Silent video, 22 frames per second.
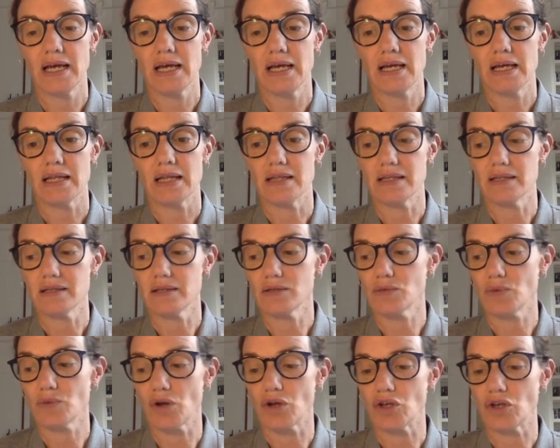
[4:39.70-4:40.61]
And this is
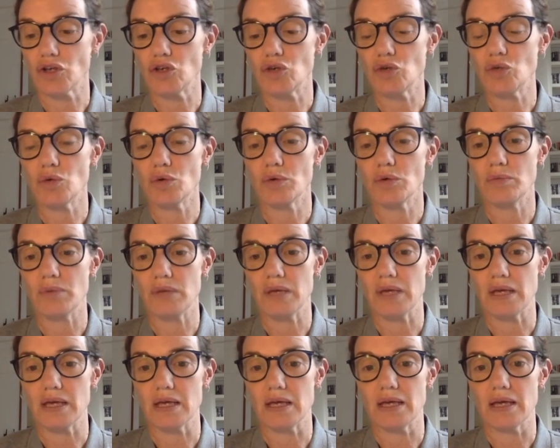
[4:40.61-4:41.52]
where you will
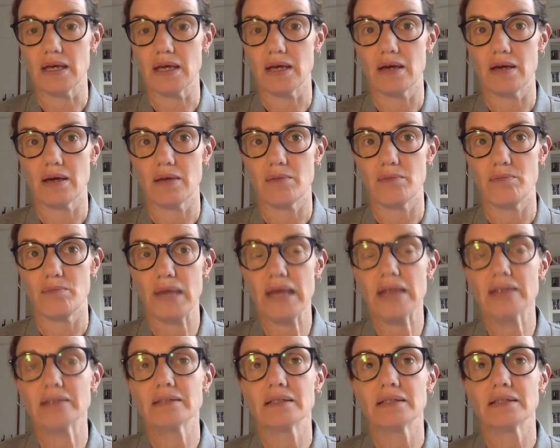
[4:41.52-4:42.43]
be
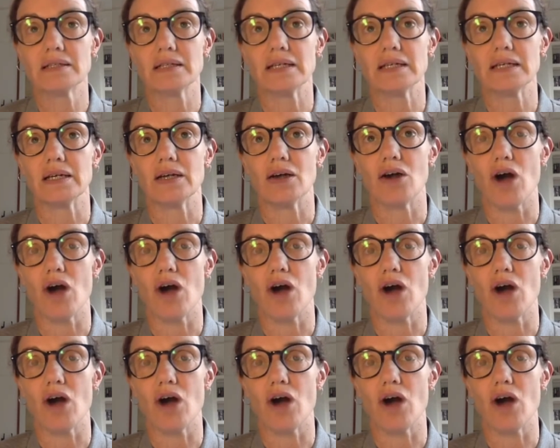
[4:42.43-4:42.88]
basically